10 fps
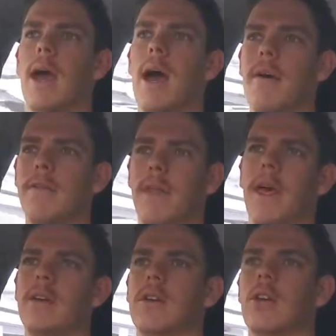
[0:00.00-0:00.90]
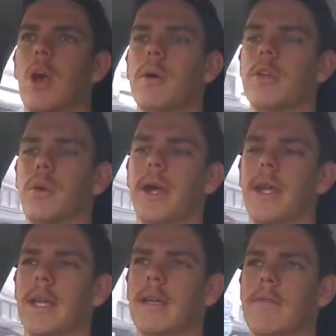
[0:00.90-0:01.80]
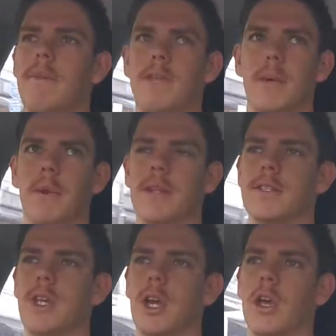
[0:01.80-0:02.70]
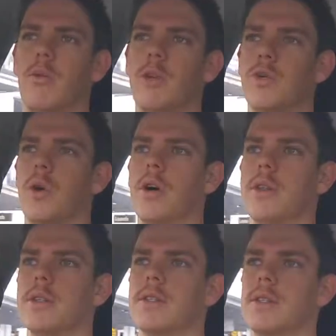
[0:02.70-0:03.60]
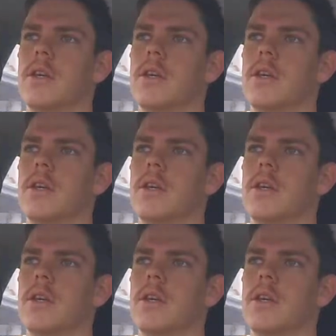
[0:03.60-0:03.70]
After that, go into a 15-minute circuit, which was,